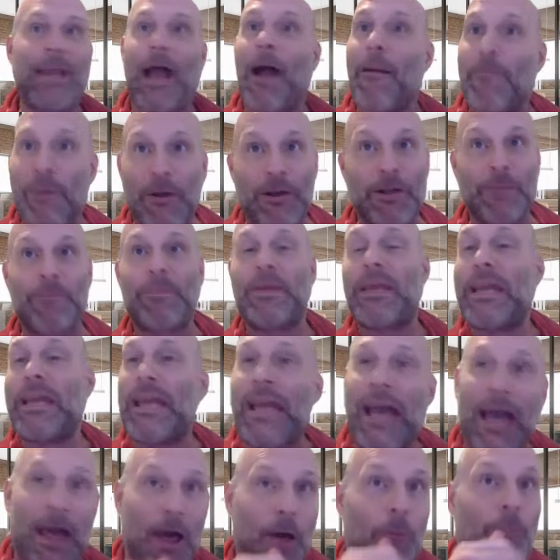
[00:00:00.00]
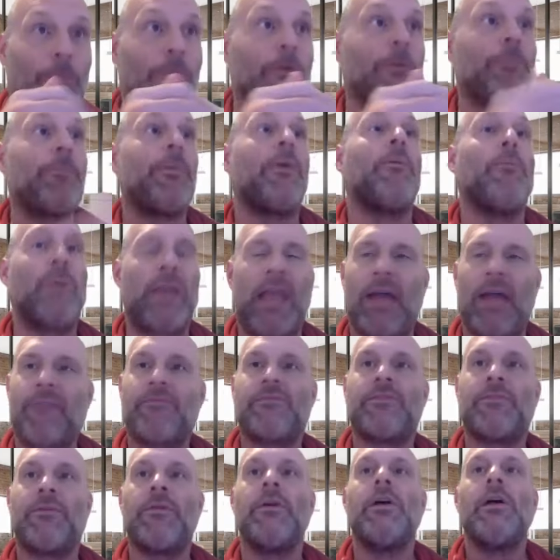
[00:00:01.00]
I'm going to be a helper, but we have
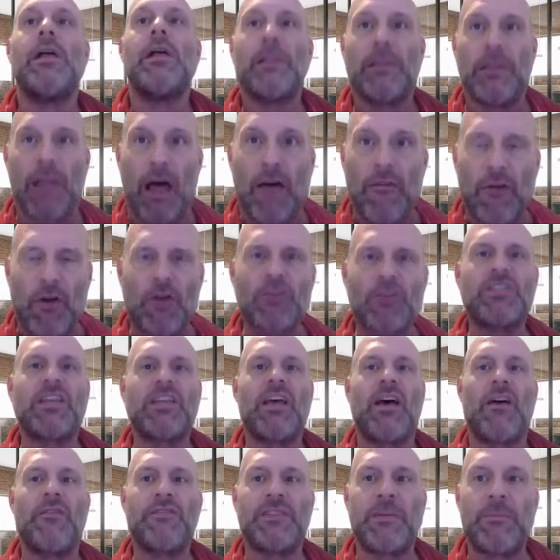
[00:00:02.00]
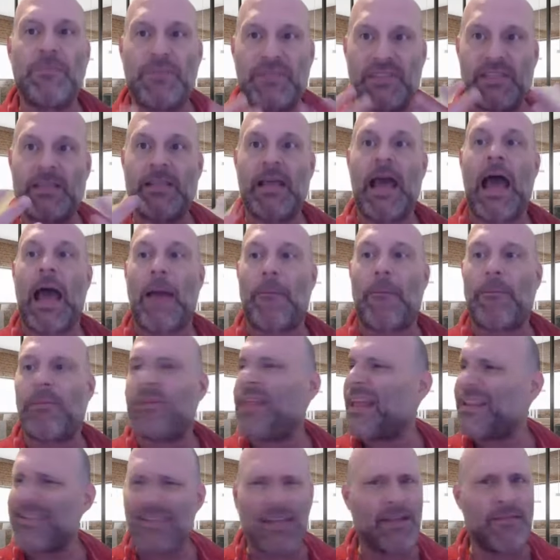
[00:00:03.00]
to love ourselves and see that. But
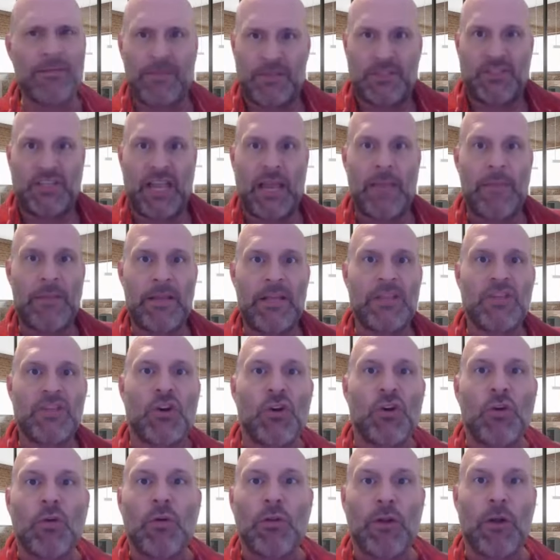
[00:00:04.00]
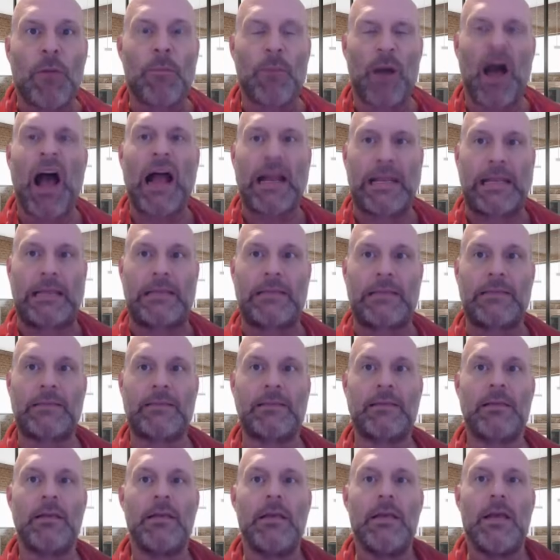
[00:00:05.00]
that's the same in internal in our
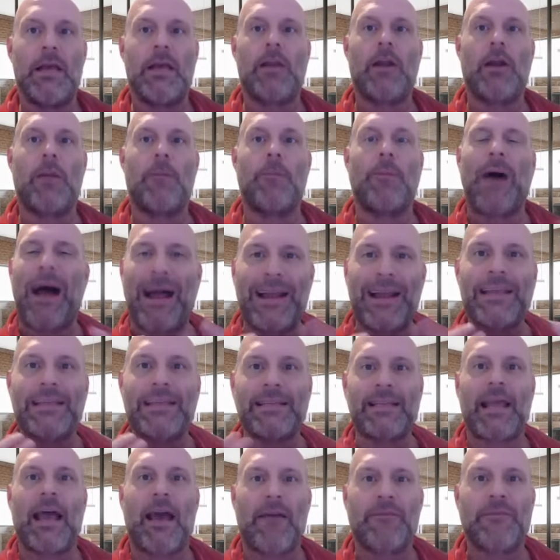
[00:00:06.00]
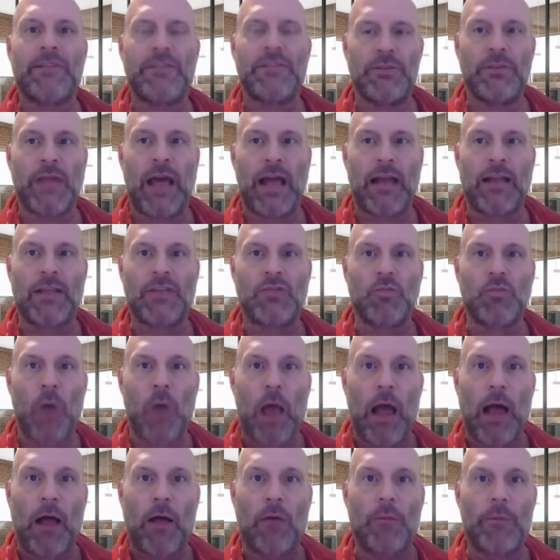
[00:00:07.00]
bodies. And our bodies have to do that as
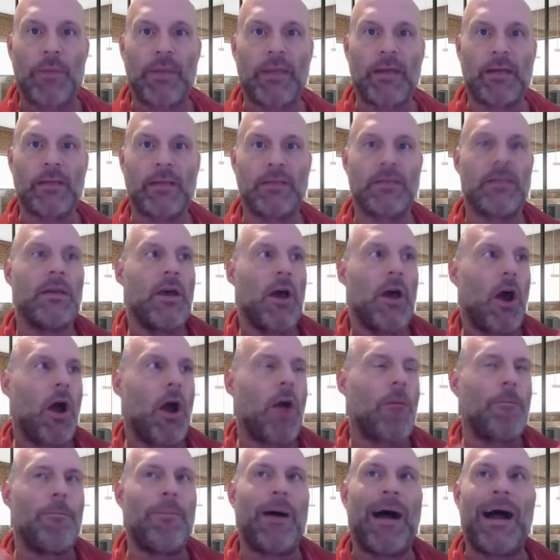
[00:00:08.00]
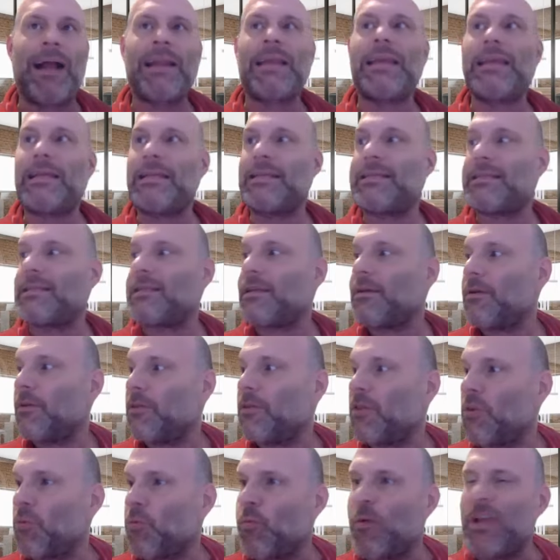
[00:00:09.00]
well because our bodies
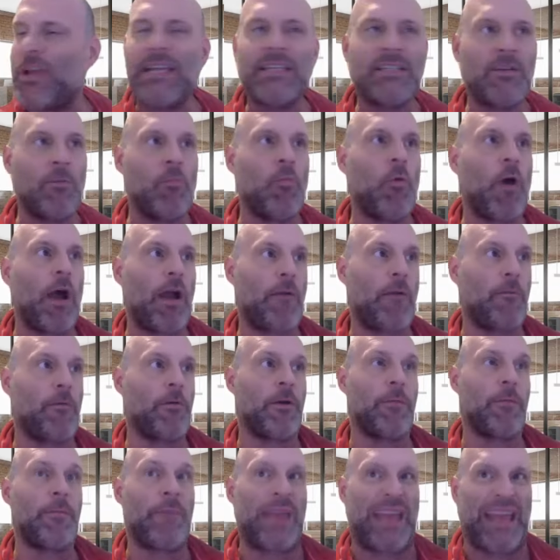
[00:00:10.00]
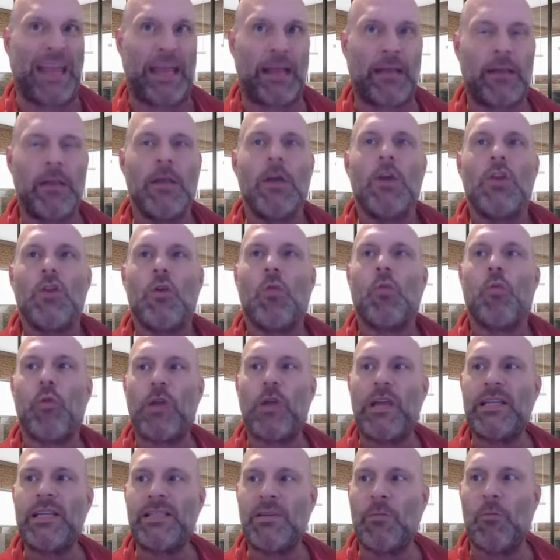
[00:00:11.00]
the reason why we're in pain the
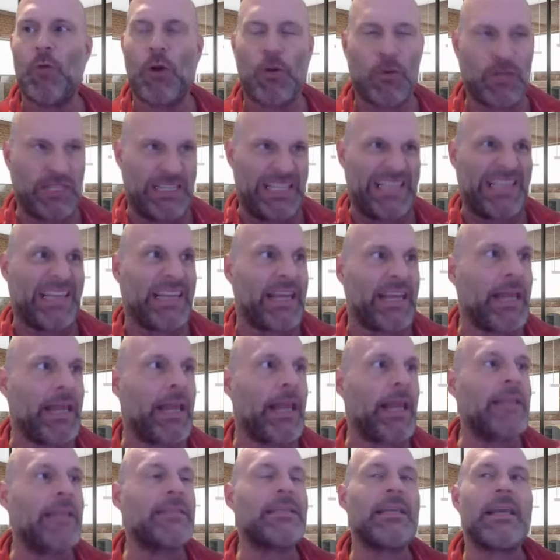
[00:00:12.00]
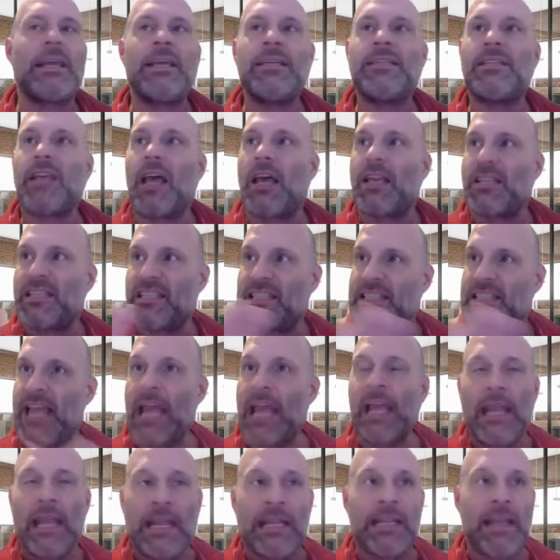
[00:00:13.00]
reason why we're dealing it is is
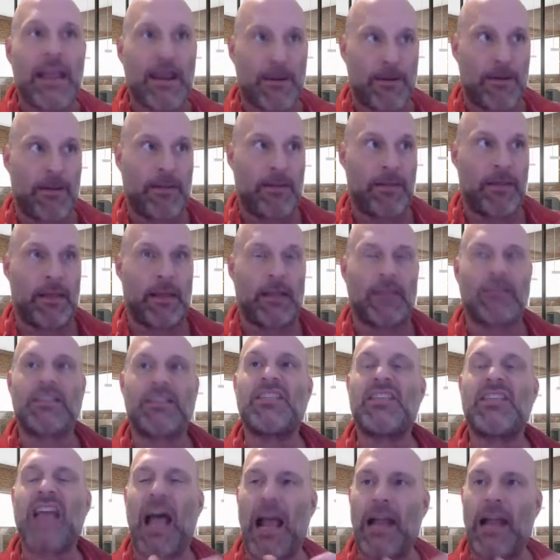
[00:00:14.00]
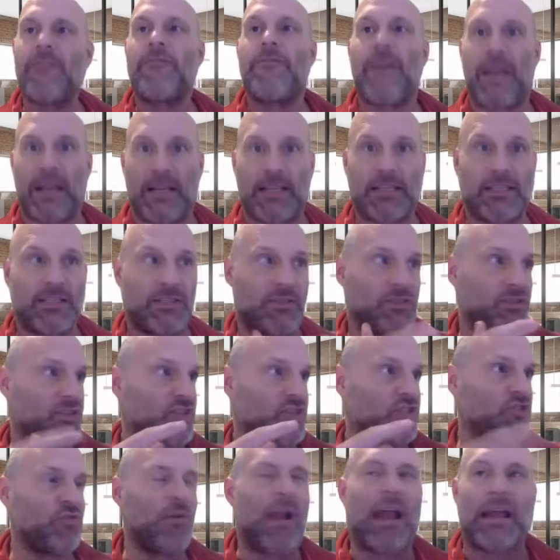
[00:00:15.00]
secondary things side effects
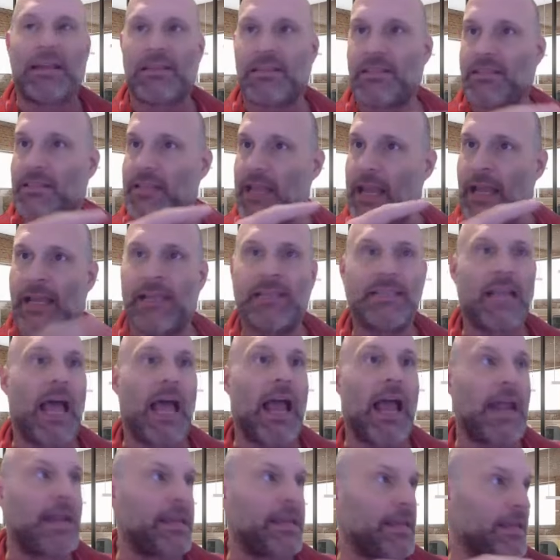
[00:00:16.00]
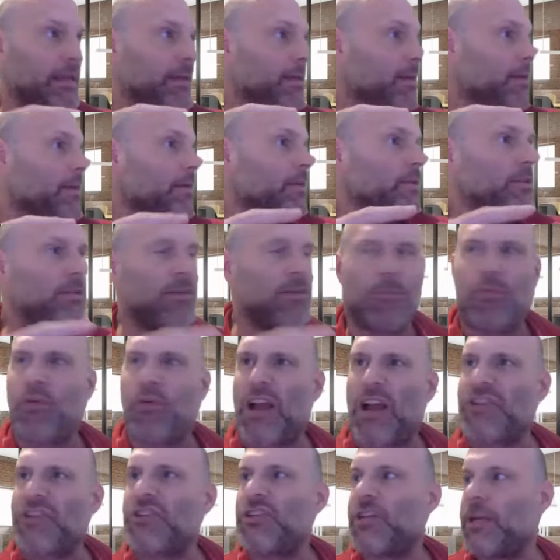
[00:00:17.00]
stress anxiety
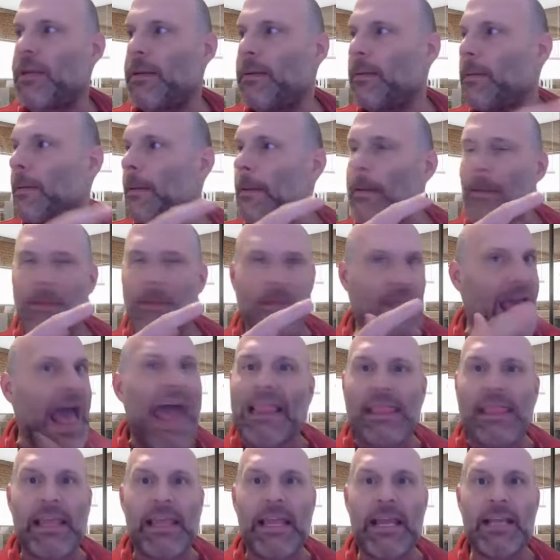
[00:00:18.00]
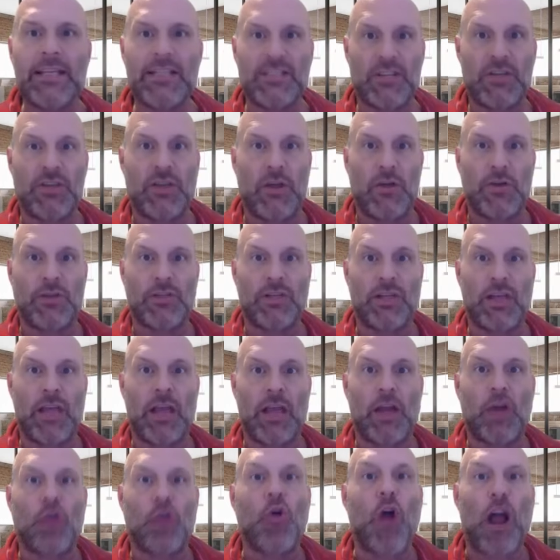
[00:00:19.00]
depression yes that leads to those
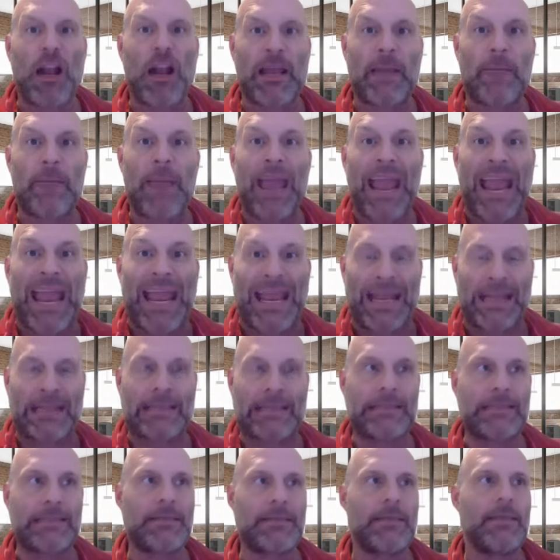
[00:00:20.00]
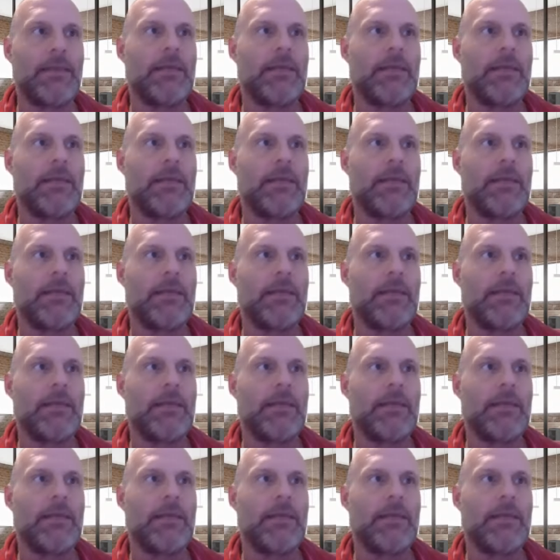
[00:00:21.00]
chronic pains.